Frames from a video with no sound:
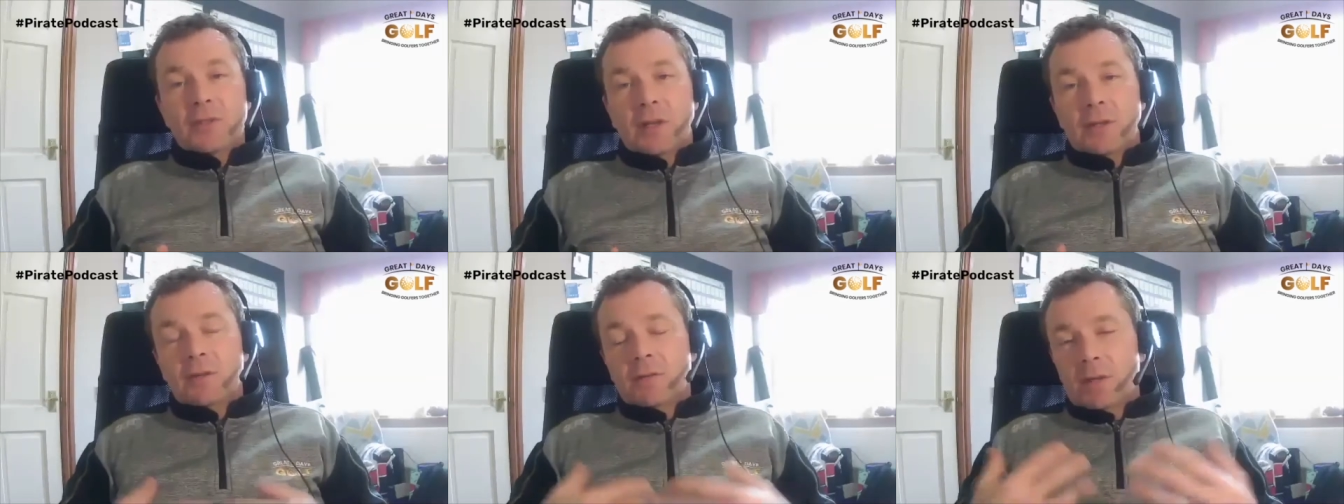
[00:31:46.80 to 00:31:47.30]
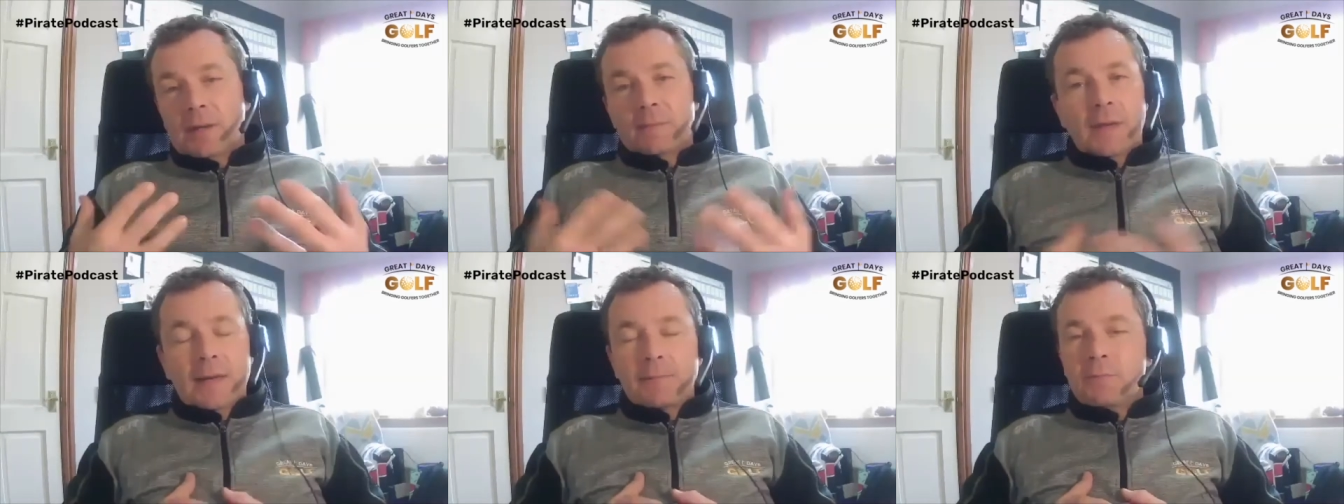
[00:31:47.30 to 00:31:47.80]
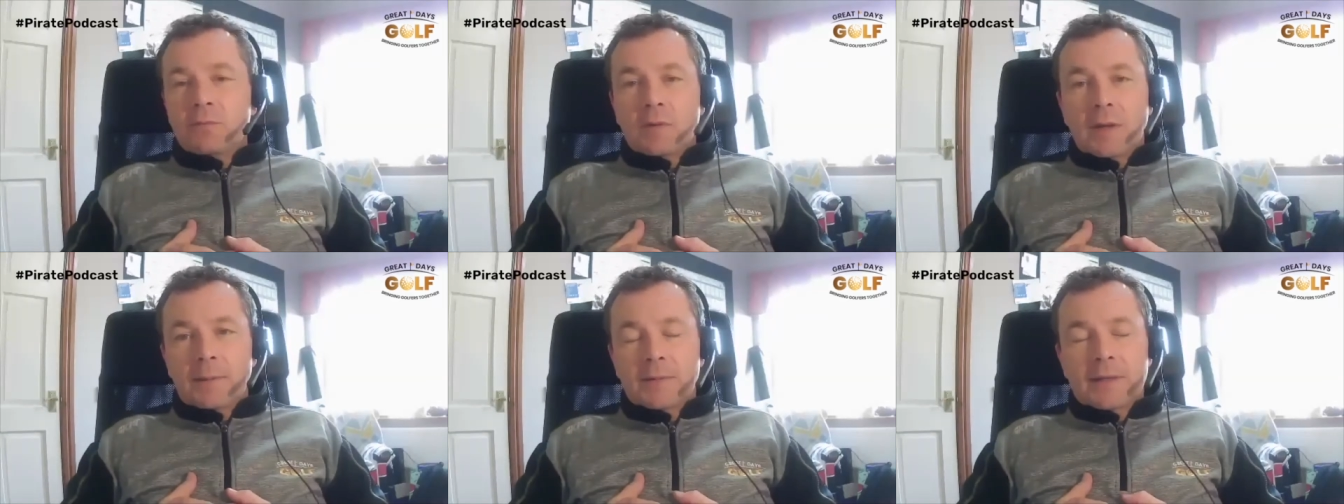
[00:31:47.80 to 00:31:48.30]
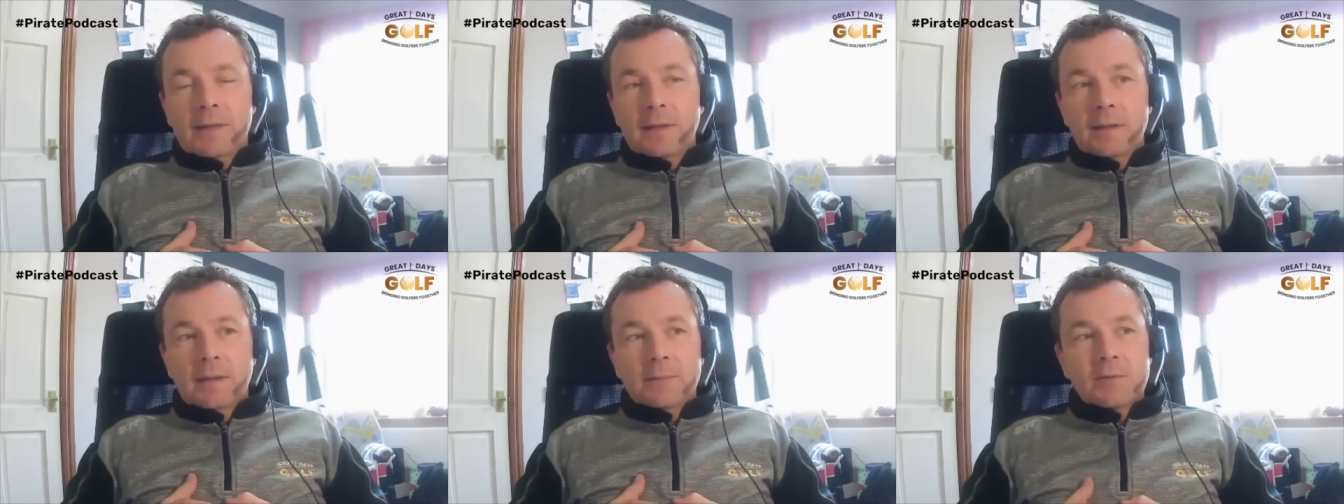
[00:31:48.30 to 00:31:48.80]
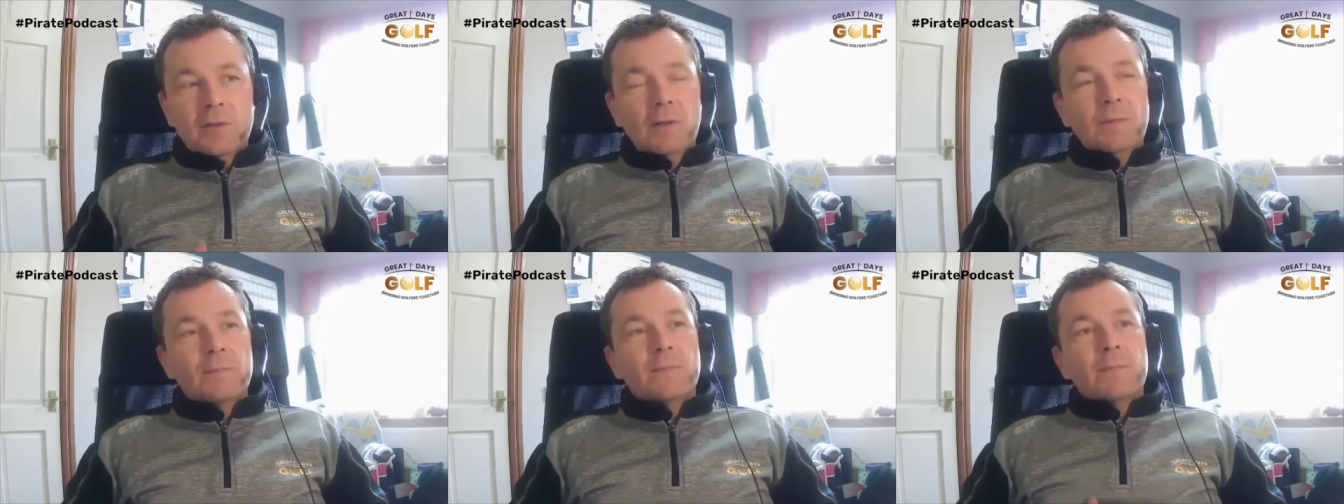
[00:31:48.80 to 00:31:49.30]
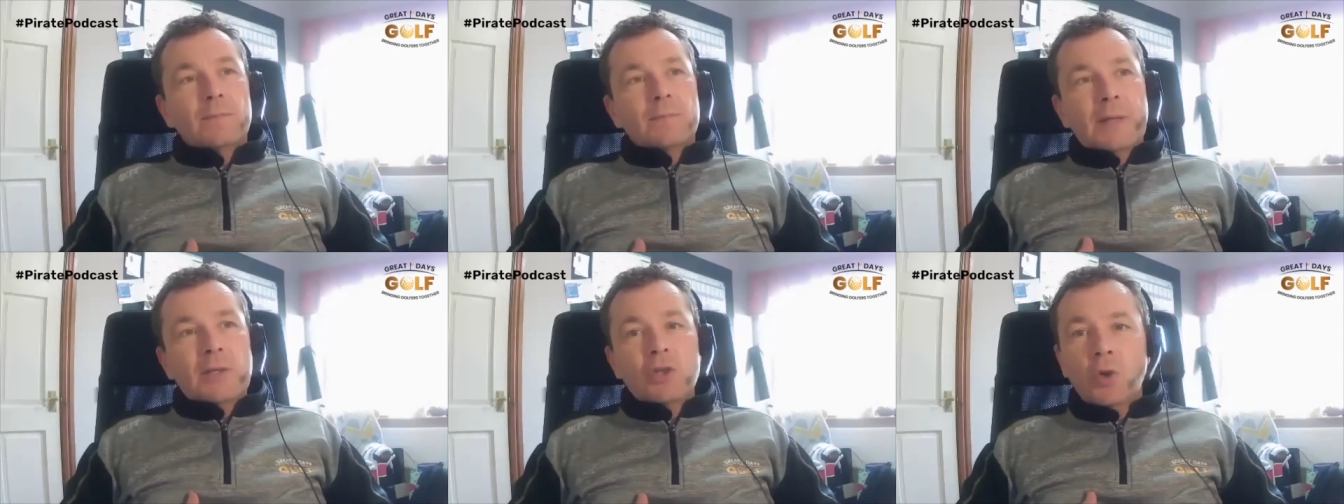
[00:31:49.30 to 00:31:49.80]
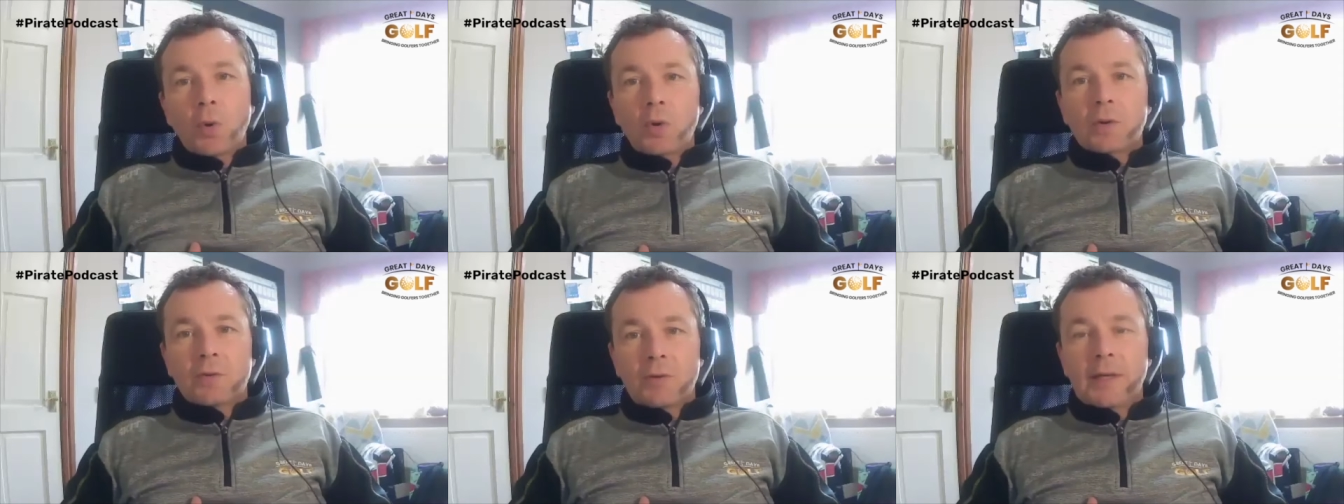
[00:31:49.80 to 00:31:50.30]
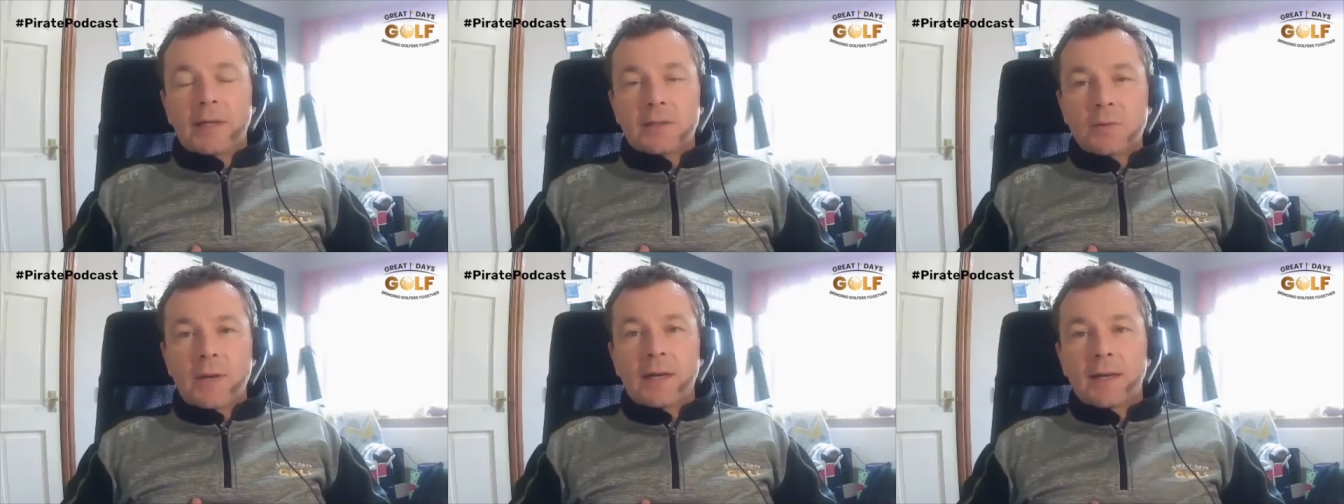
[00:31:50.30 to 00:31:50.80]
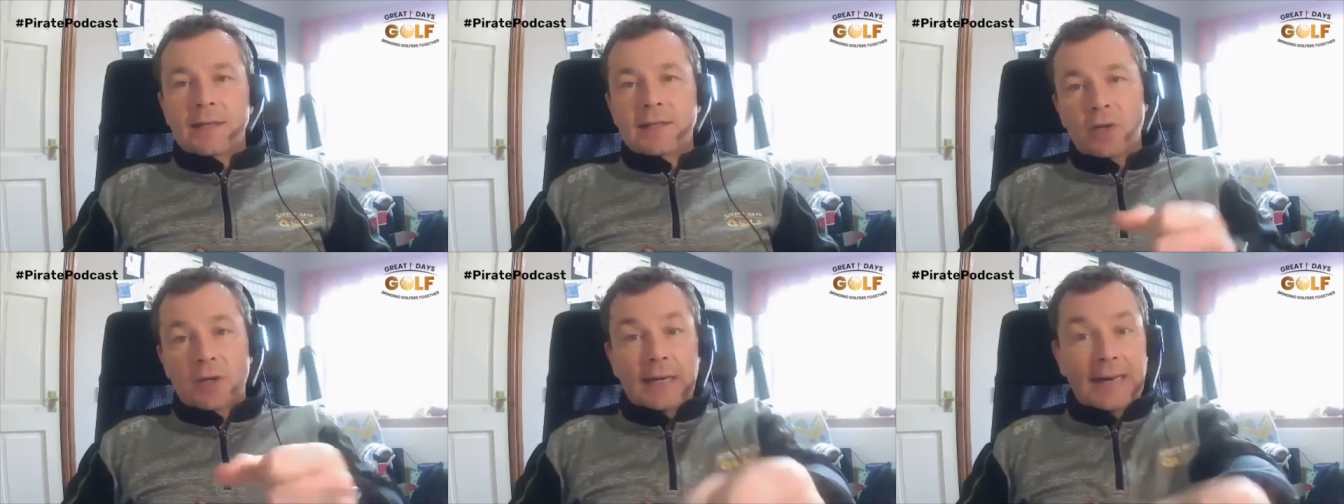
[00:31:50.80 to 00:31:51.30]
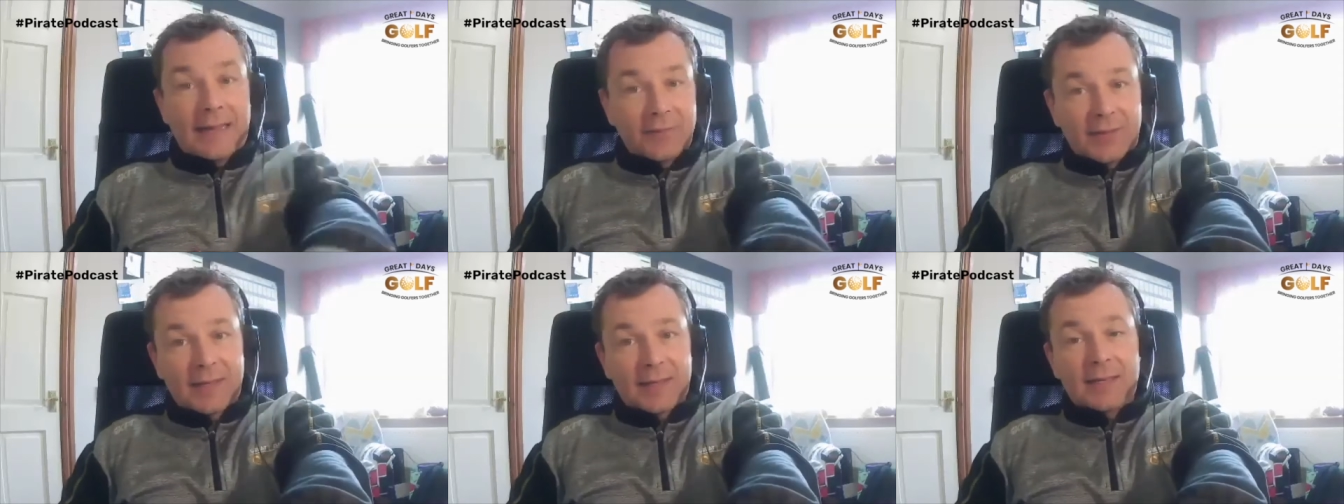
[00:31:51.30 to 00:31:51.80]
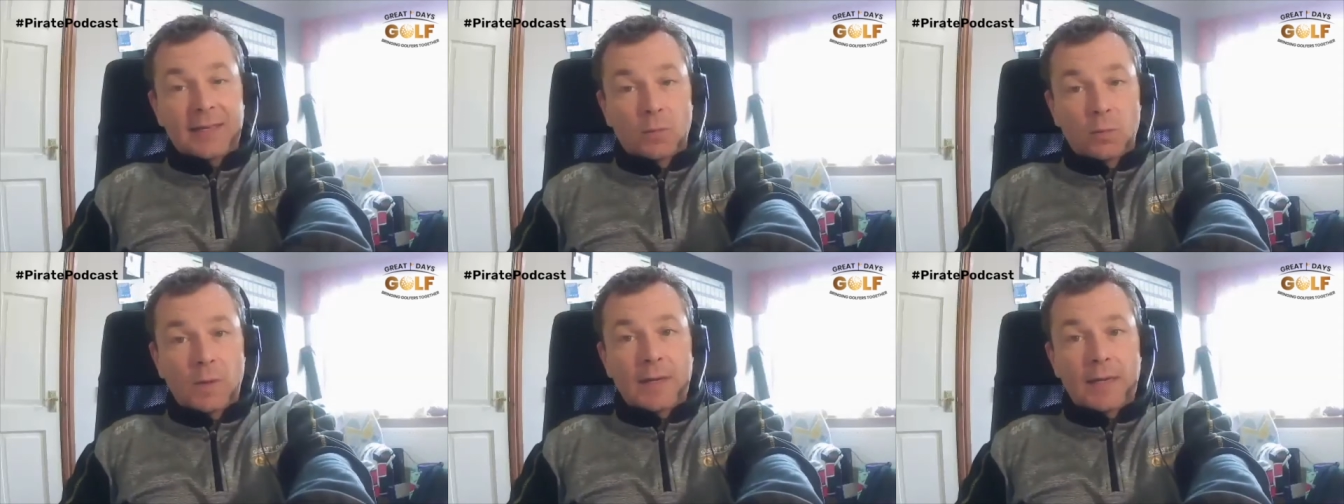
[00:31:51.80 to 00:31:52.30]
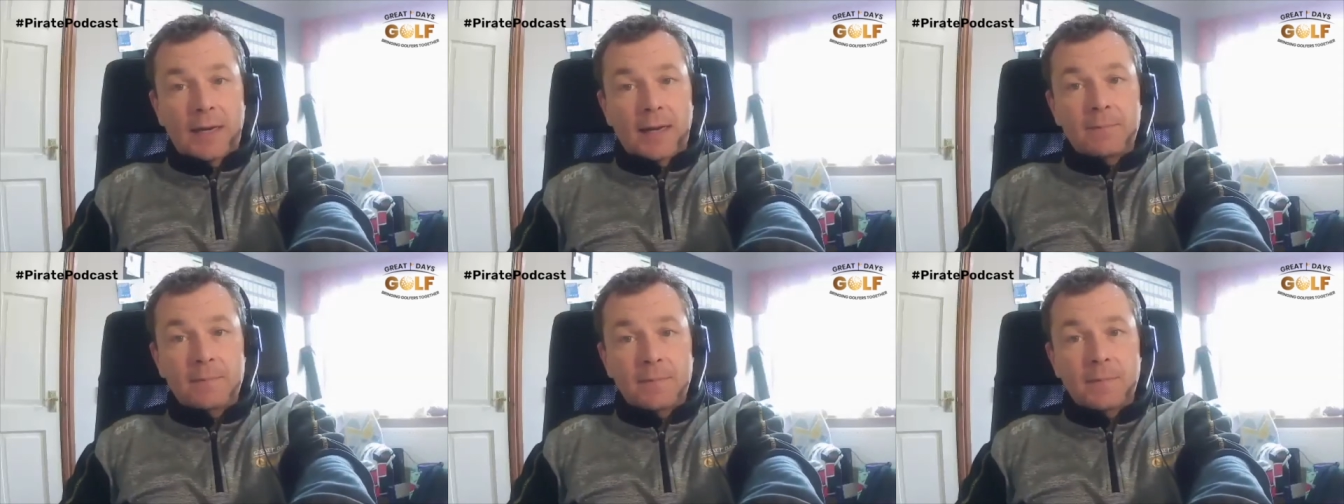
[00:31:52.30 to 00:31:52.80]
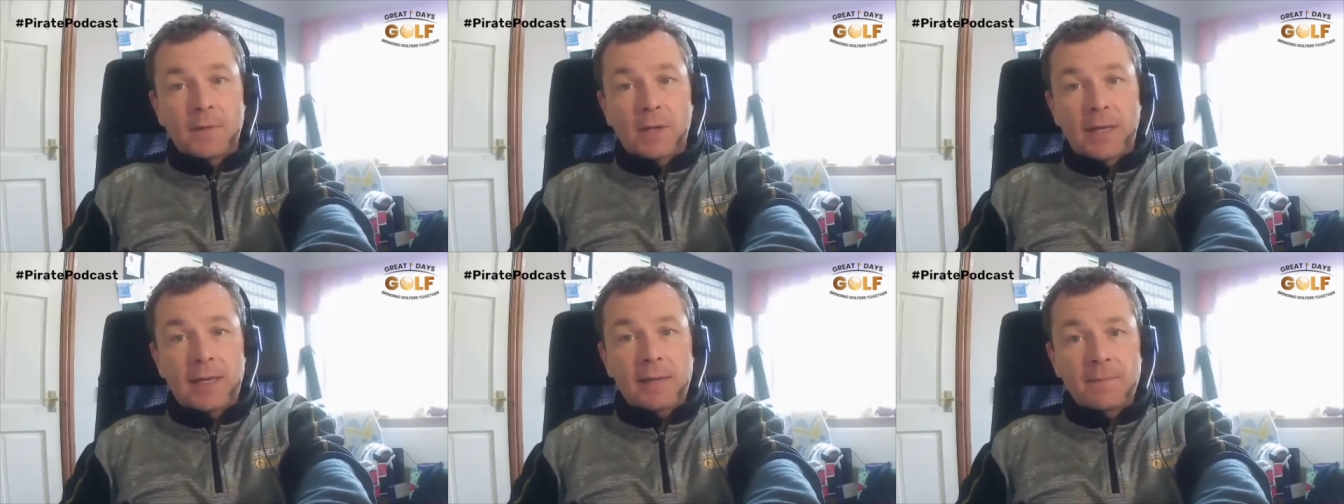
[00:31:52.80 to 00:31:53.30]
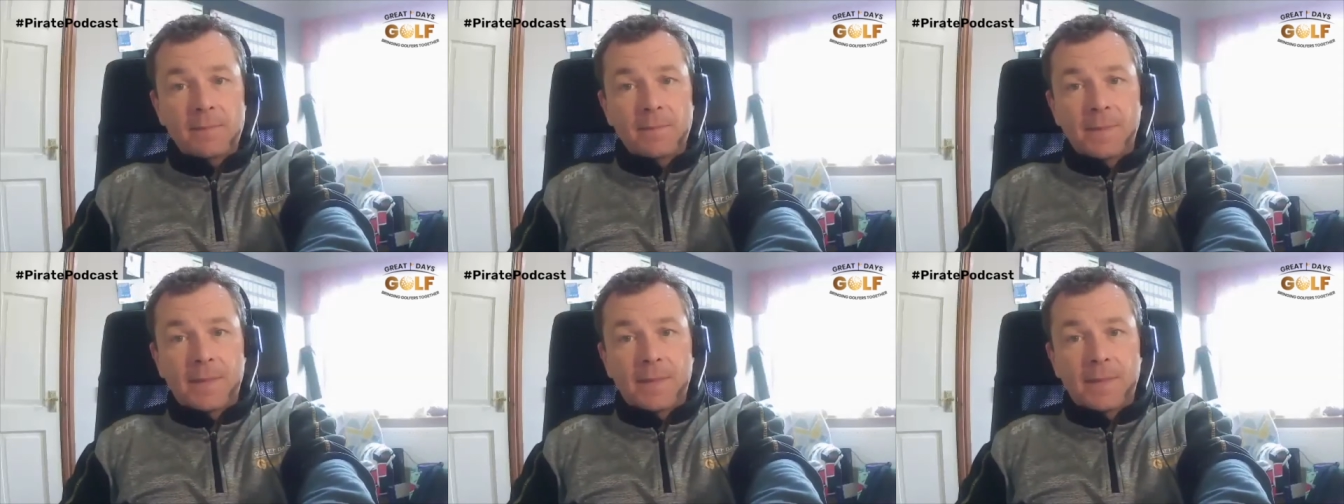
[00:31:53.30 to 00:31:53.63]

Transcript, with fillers: day, I'm, and I'm, I'm, I'm sort of a bit choked really as well. And he's got it left-handed, a one arm. Okay. Yeah.